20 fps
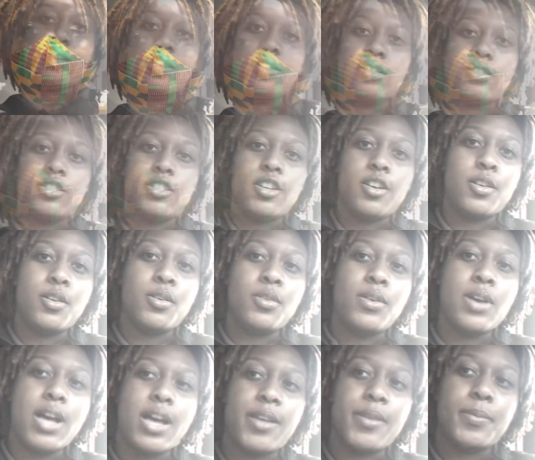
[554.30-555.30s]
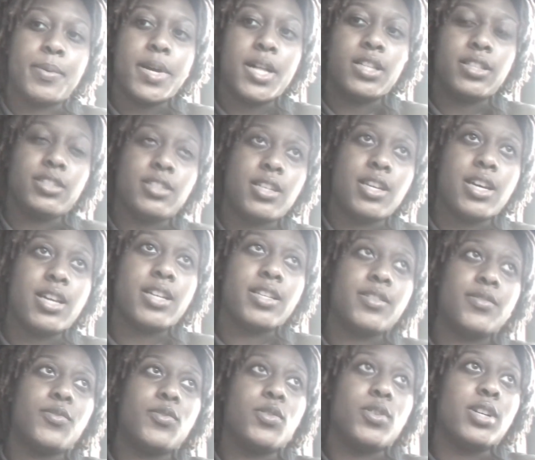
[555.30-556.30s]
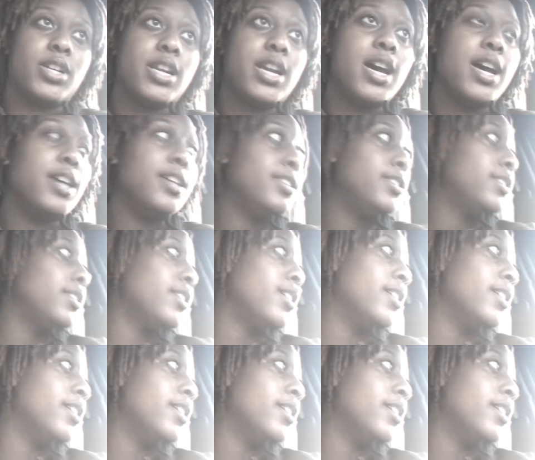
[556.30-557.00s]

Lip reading: So I apologize for not